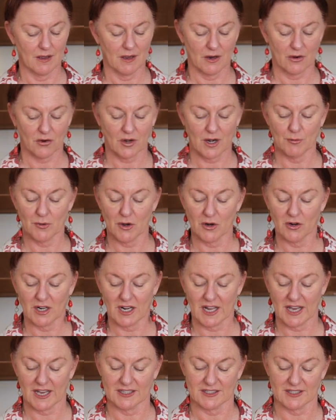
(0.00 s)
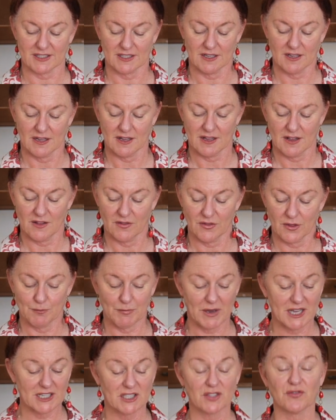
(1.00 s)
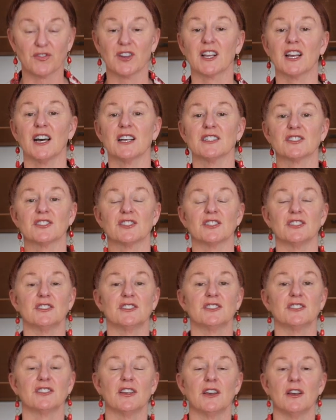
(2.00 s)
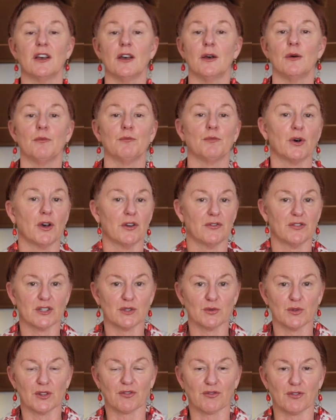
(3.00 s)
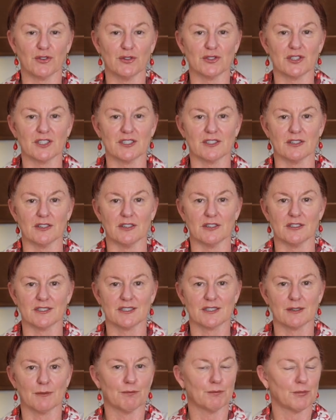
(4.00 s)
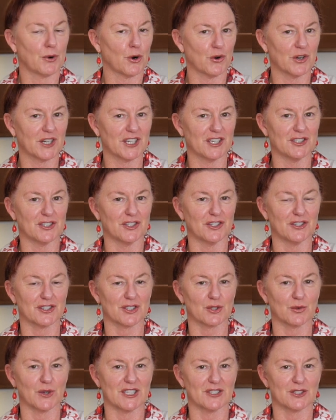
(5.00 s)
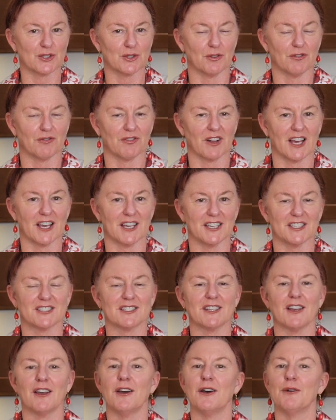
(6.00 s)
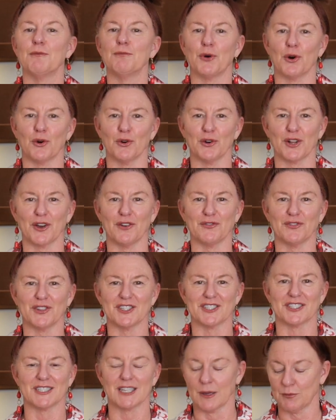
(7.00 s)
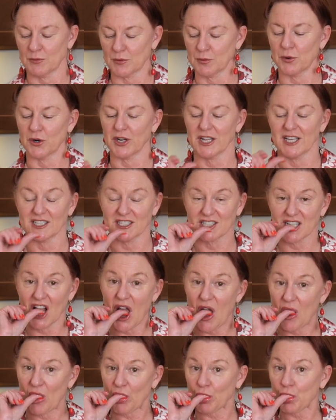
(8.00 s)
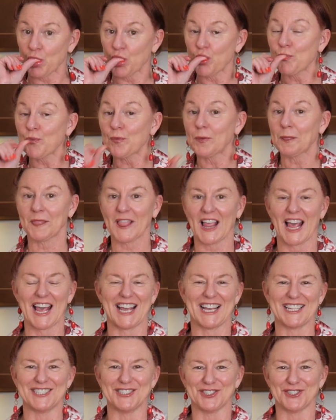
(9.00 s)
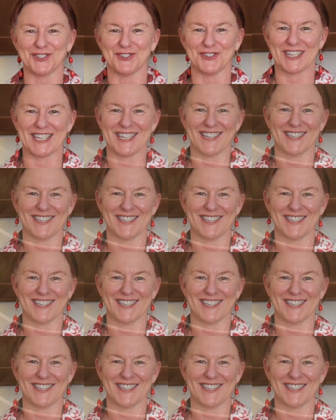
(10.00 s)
Creme anglaise, the base for custards, perfect with fruit desserts. Pour it into your sweet soufflés, pour it over your steamed puddings. Enjoy.